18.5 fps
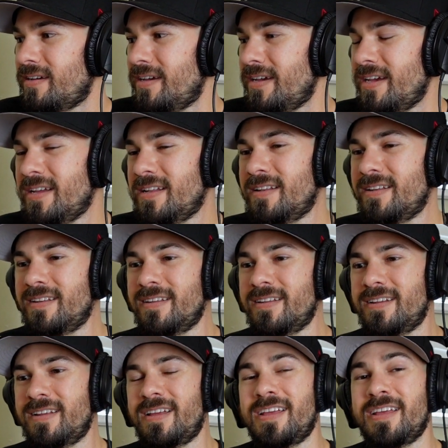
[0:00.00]

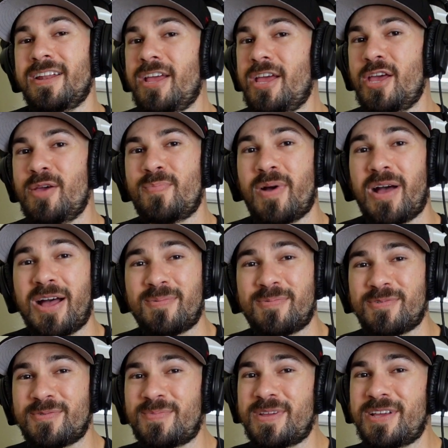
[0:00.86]
In in hip hop,
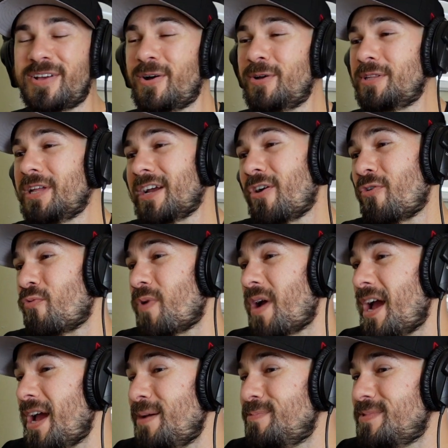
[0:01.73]
it would be called like a
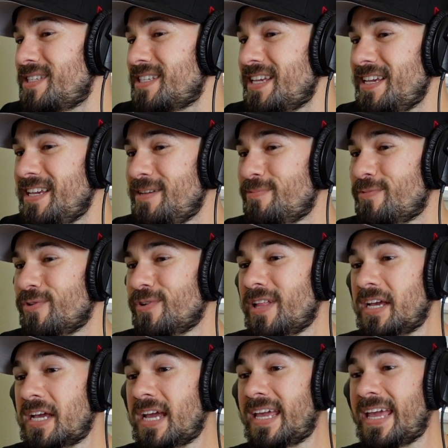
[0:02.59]
rhyme scheme or
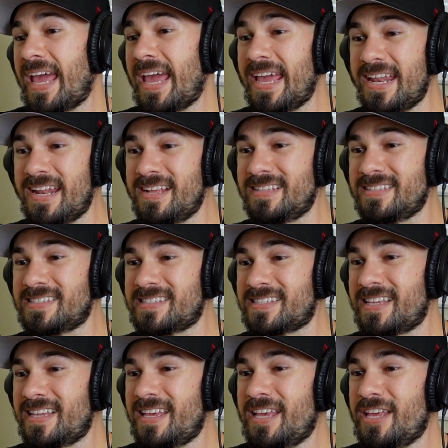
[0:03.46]
like a
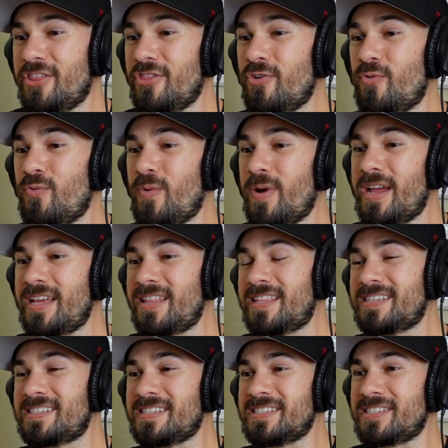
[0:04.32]
cadence. The way
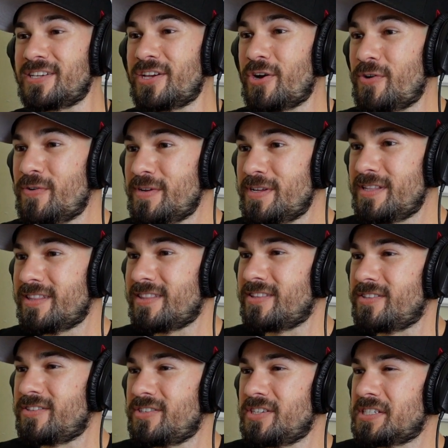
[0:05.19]
this is going,
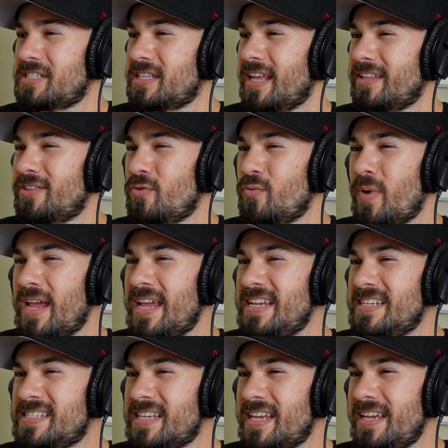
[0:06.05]
just like the way
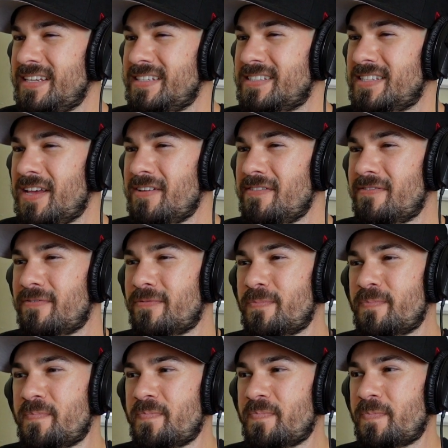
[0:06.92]
he's saying stuff,
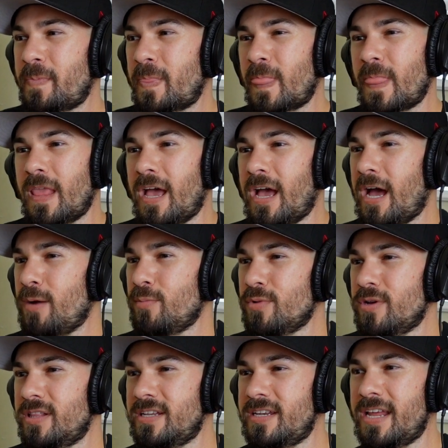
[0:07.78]
I'm
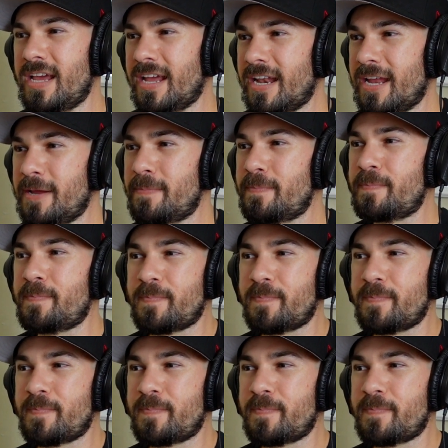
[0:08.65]
really digging it.